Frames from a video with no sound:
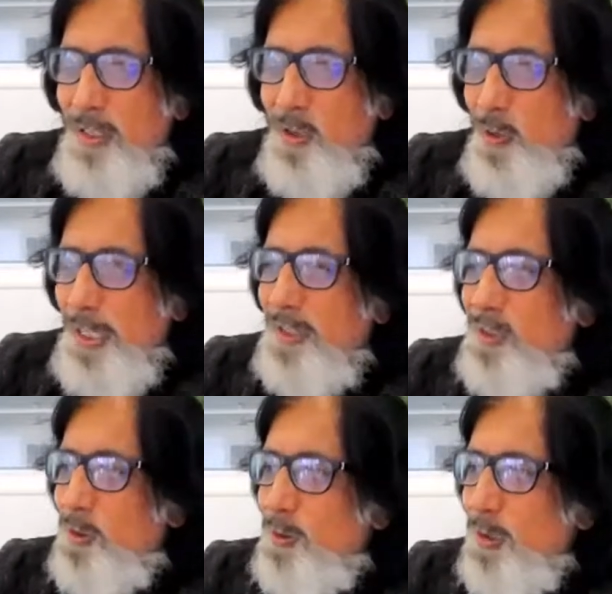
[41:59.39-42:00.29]
going
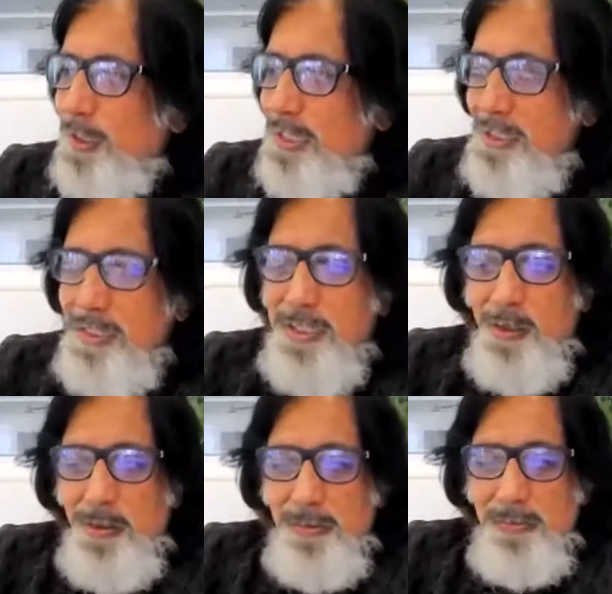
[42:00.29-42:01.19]
through all these
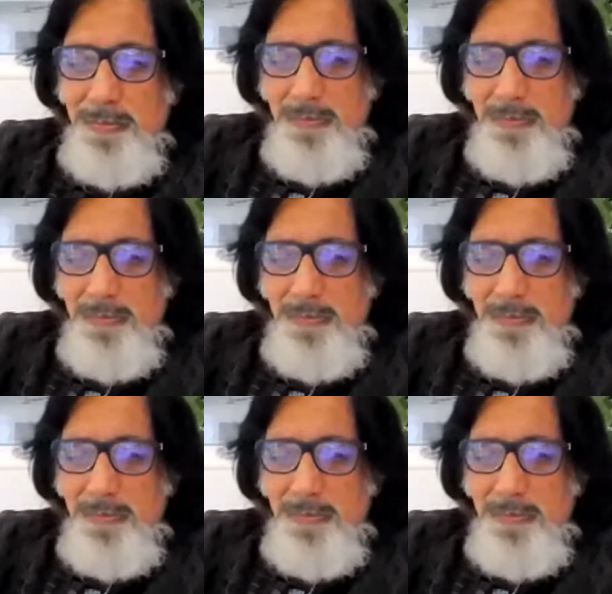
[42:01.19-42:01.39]
3D